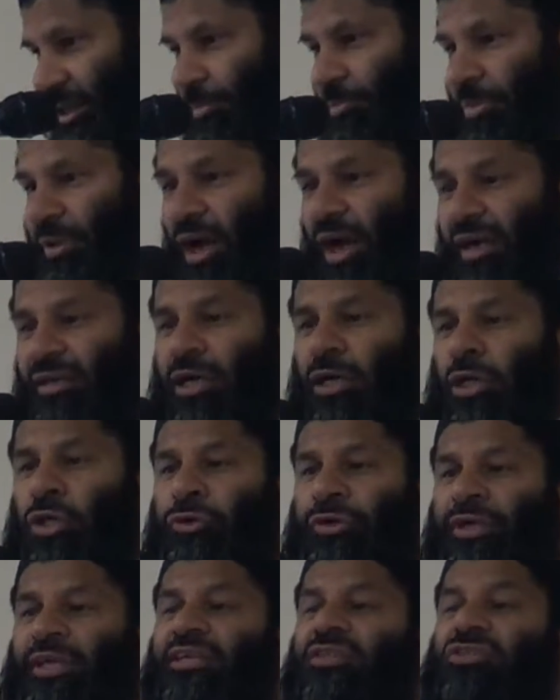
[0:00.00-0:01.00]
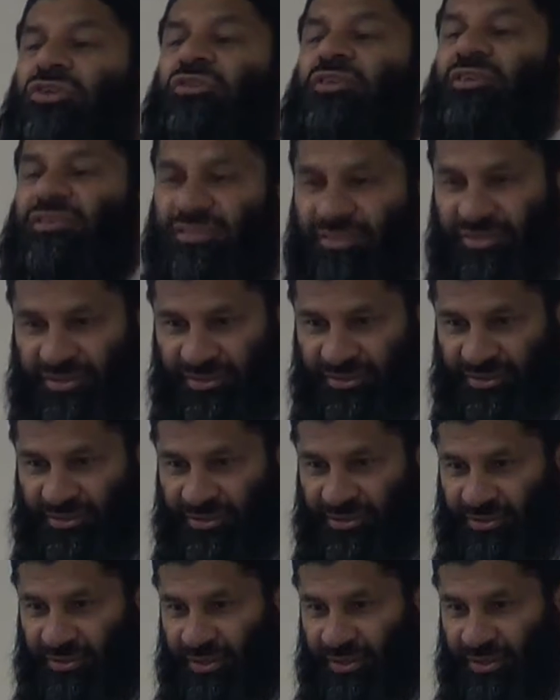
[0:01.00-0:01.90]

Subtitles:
behind agreeing to this?